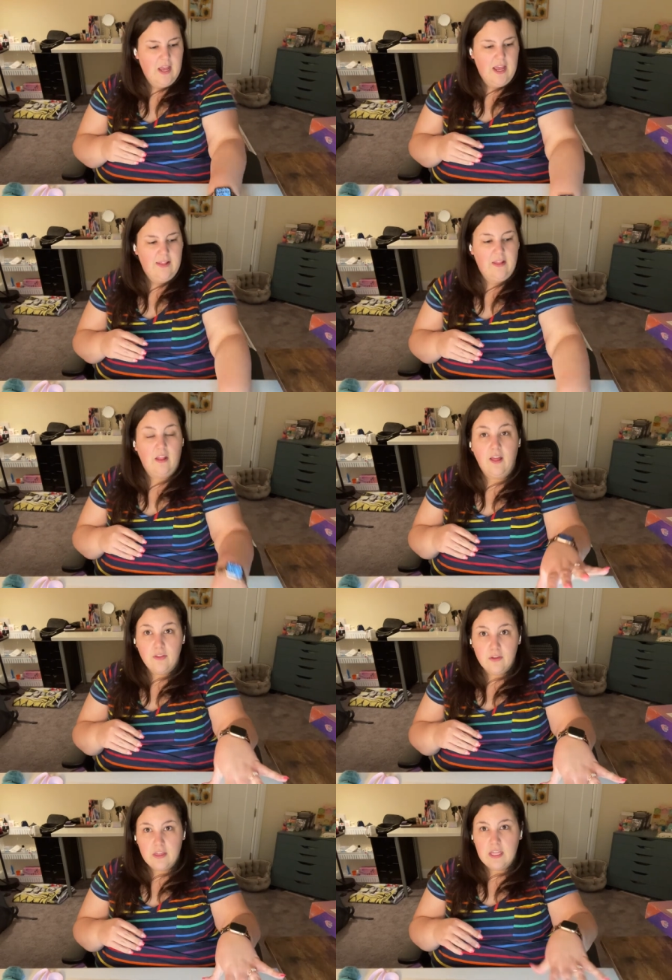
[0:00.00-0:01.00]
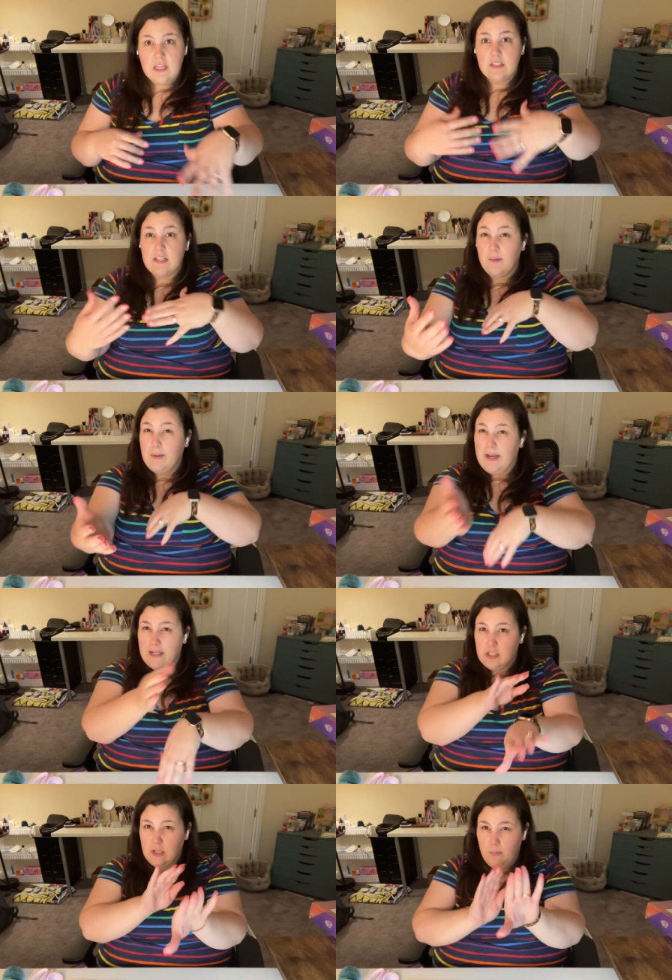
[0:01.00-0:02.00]
And then the other things, I might
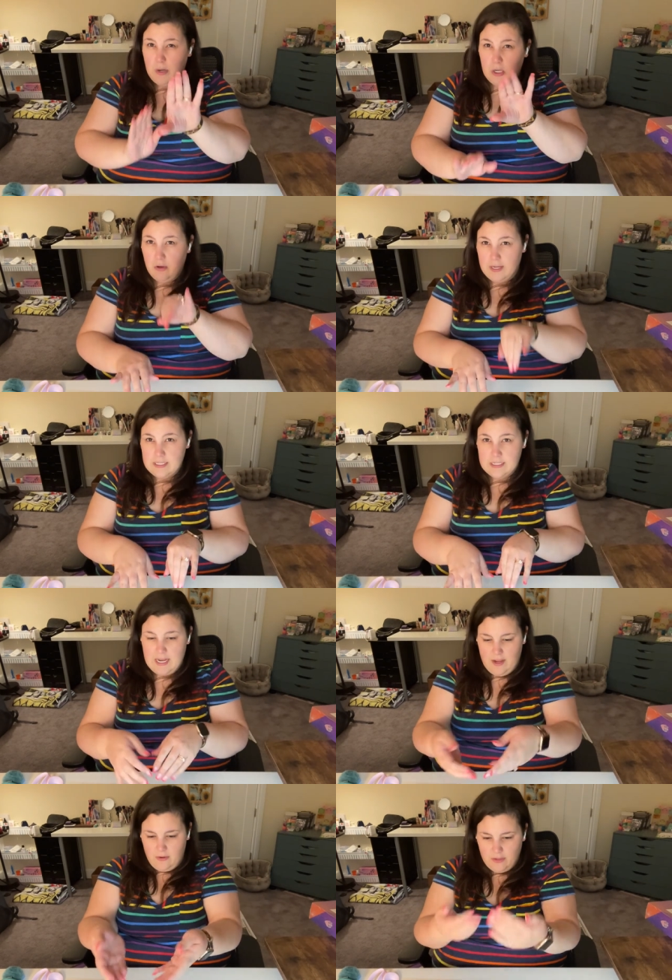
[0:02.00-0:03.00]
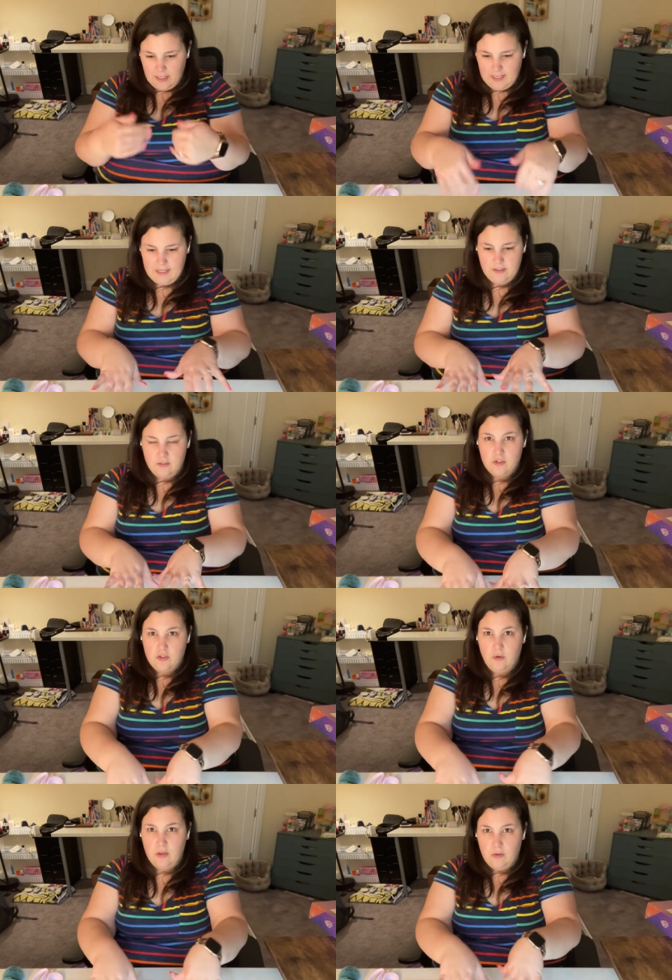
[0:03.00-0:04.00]
actually bring you guys down and
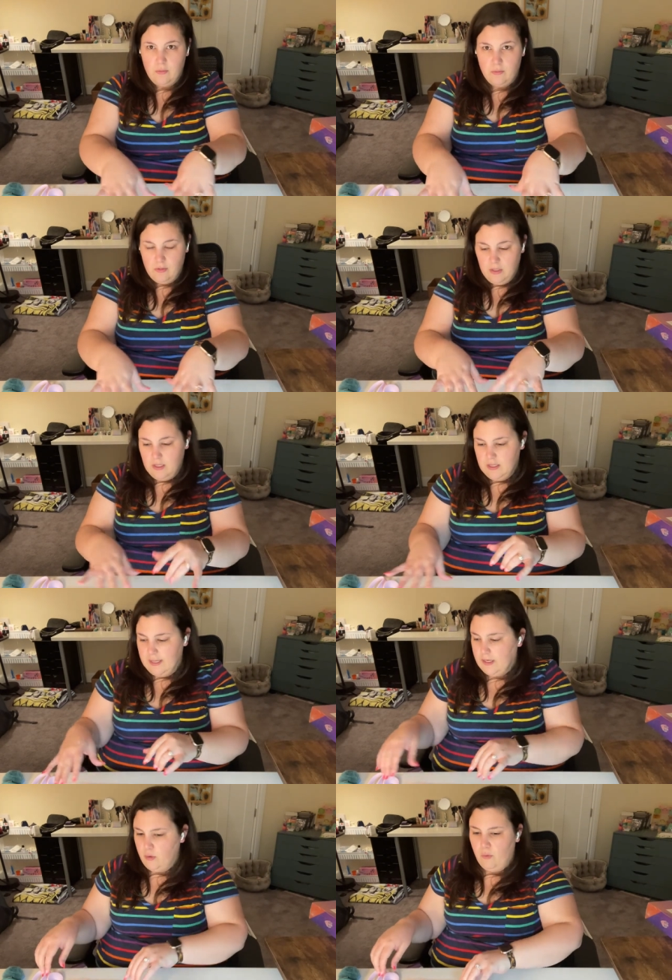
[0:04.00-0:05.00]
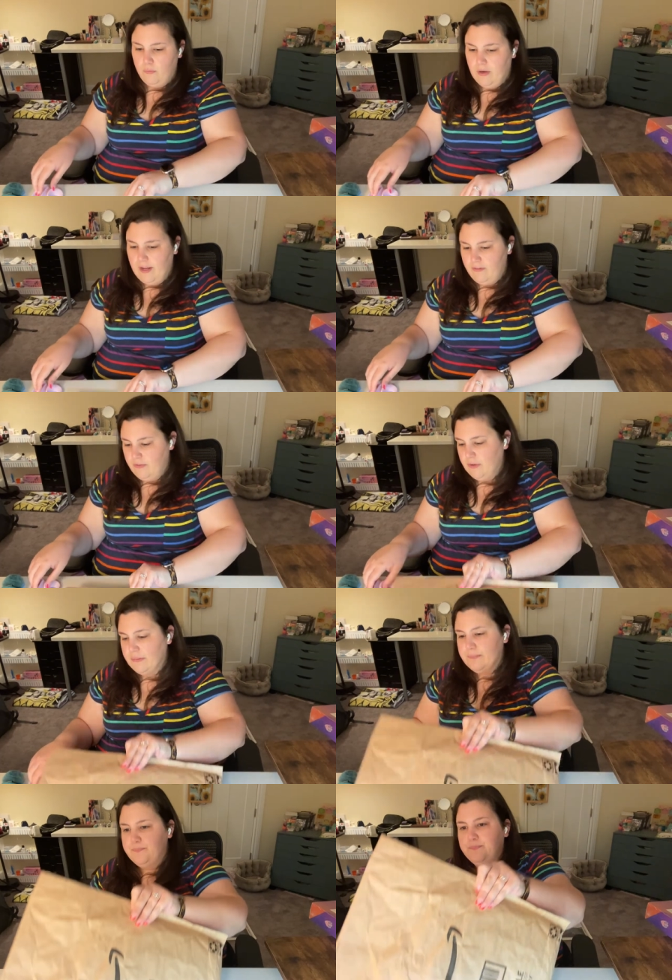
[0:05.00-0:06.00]
show you like an overhead view.